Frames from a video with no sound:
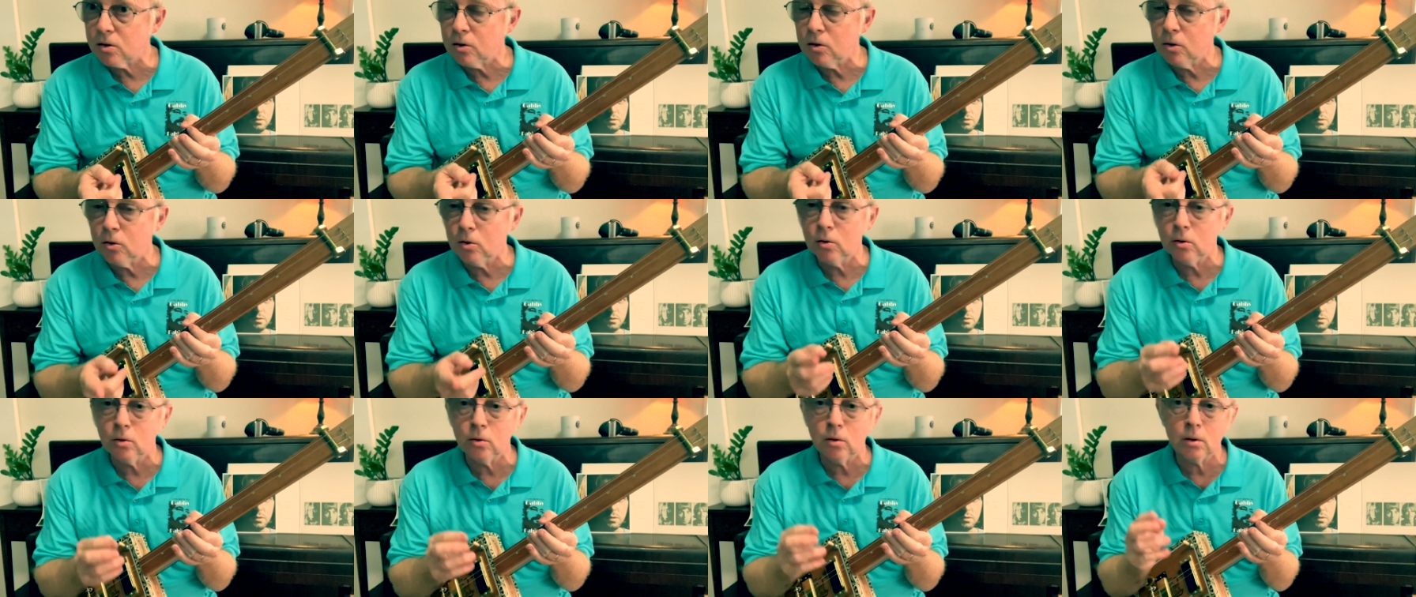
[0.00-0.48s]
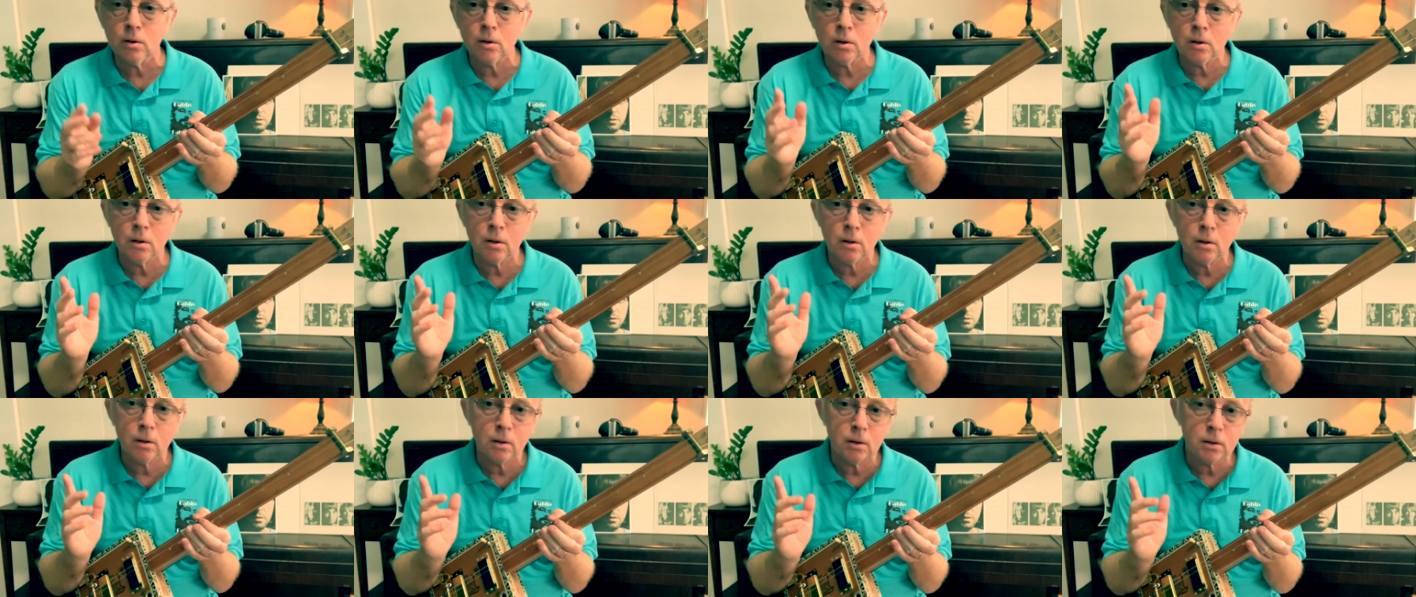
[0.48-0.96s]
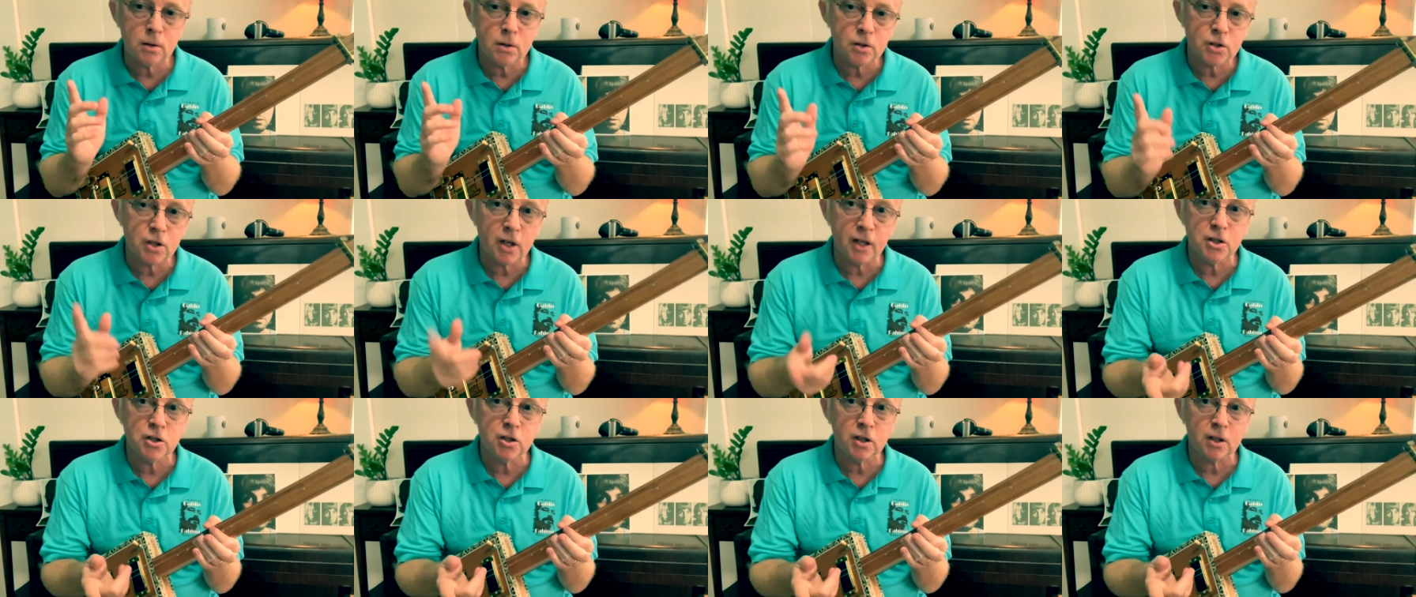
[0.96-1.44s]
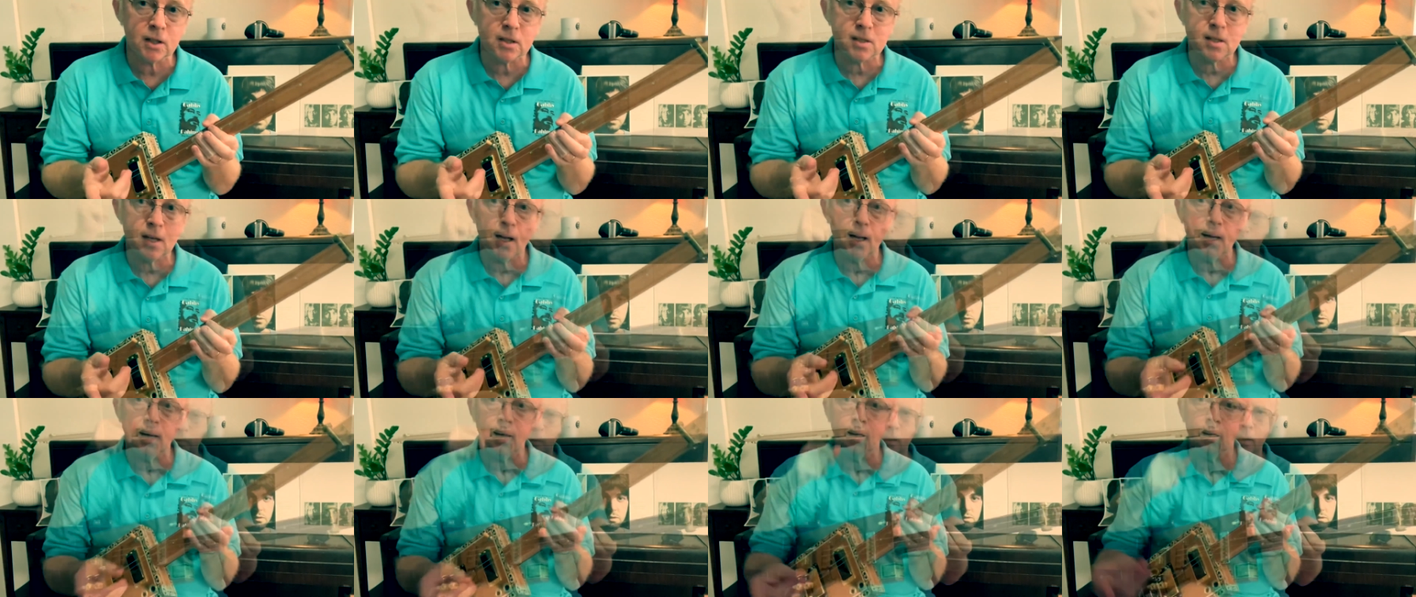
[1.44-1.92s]
You'd change your
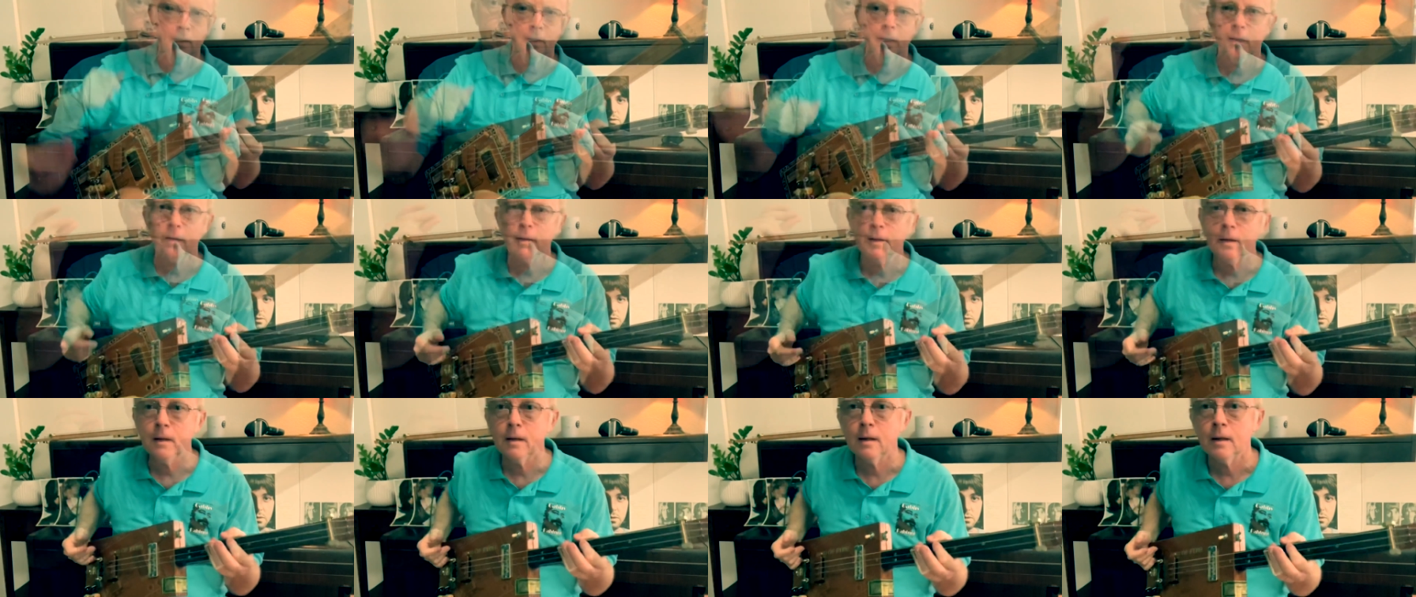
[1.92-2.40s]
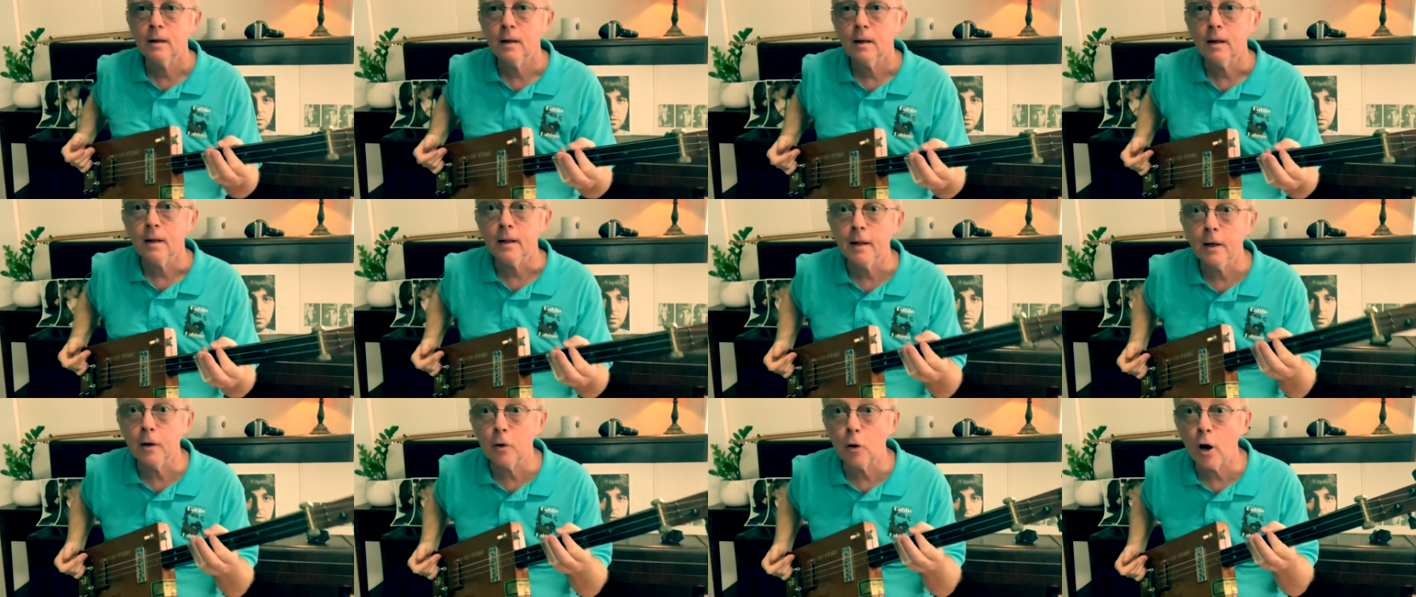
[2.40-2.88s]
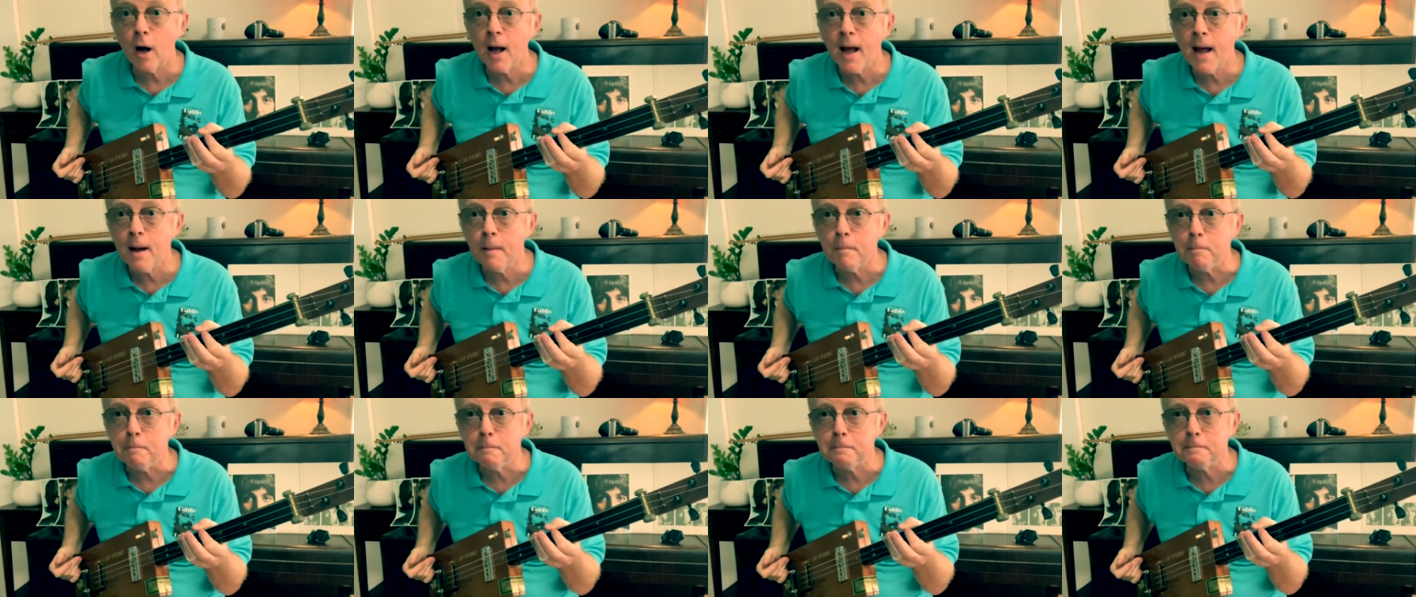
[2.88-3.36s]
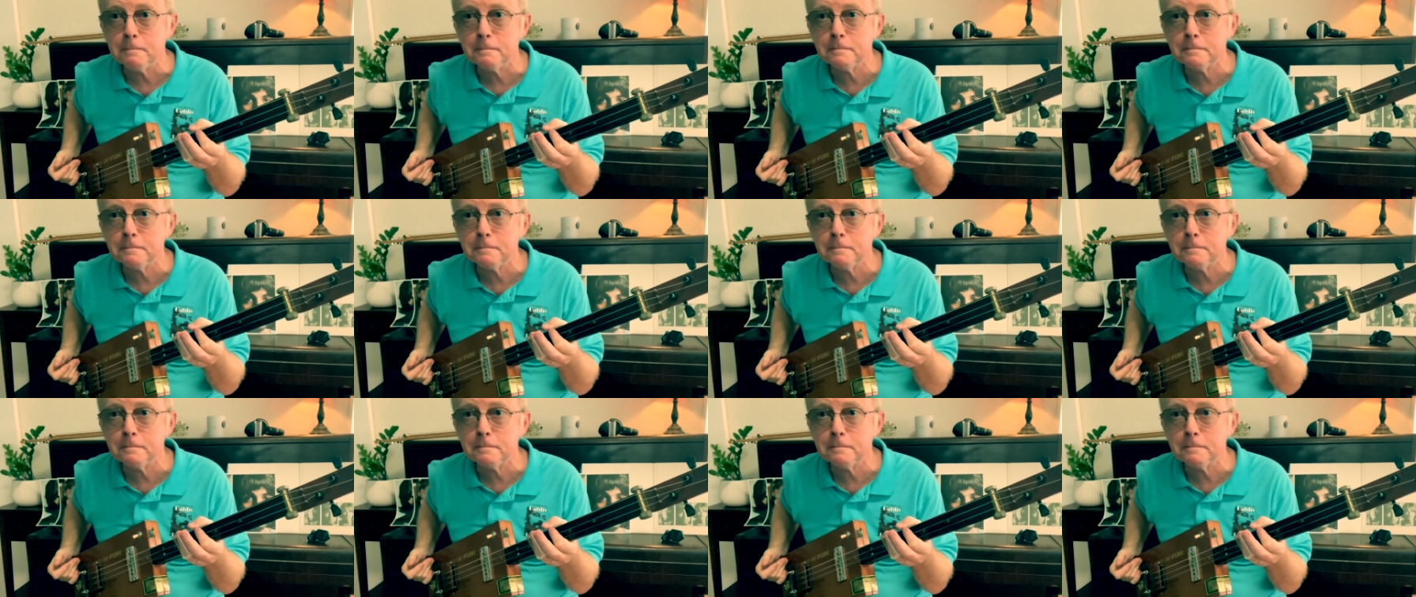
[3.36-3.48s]
guitar. And here I am.